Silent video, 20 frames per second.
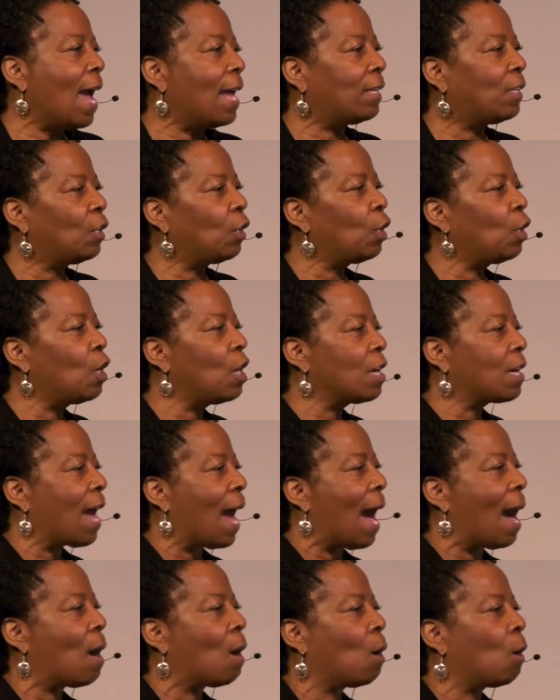And
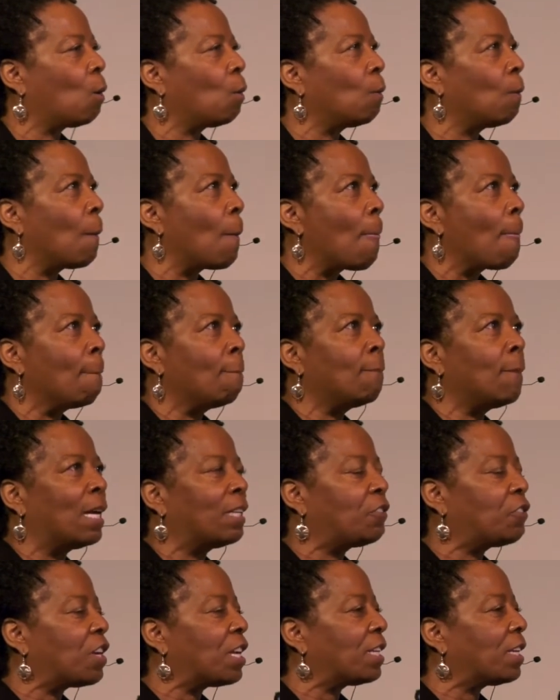look how
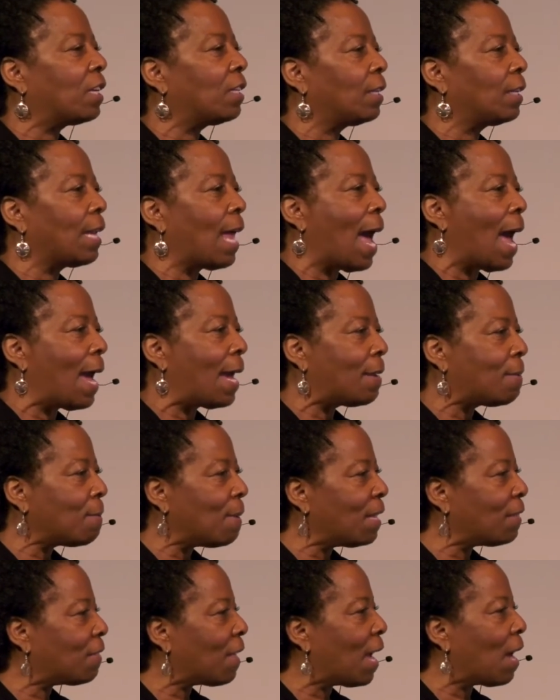much in
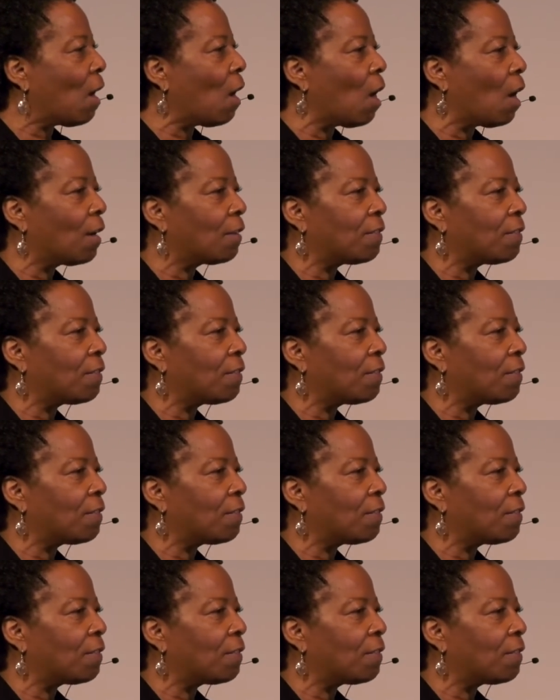alignment they